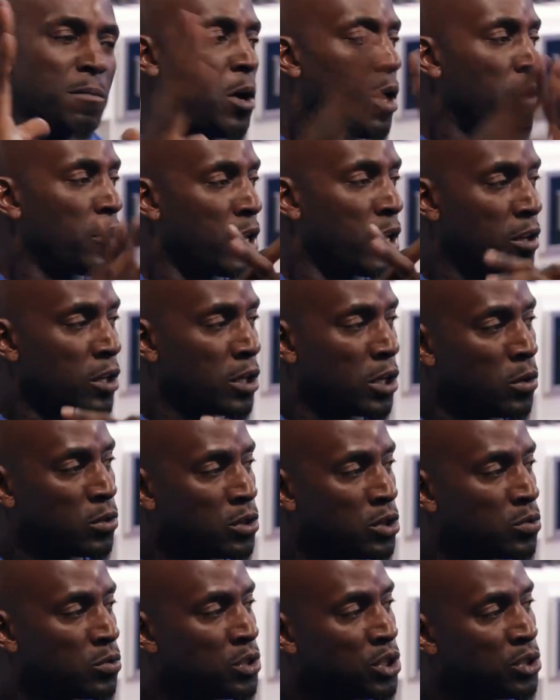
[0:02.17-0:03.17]
the other coaches,
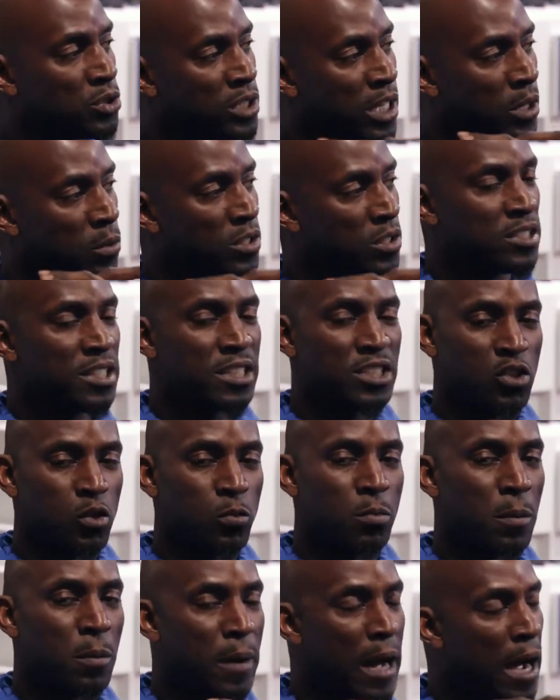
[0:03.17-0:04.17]
would you say? What's his
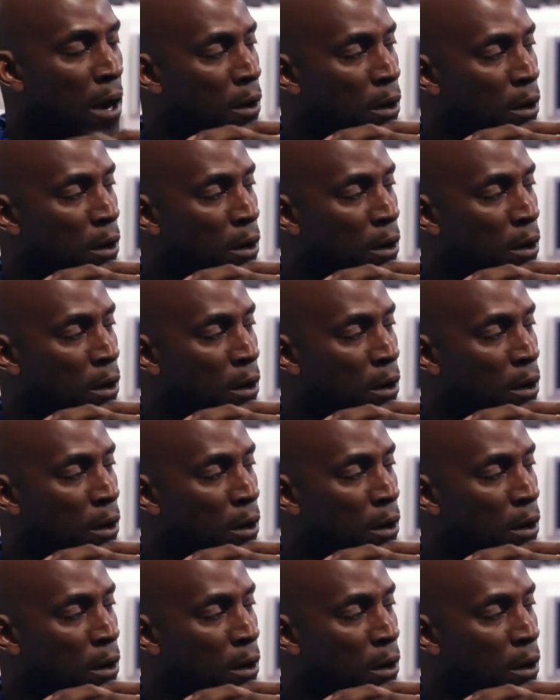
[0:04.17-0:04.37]
superpower?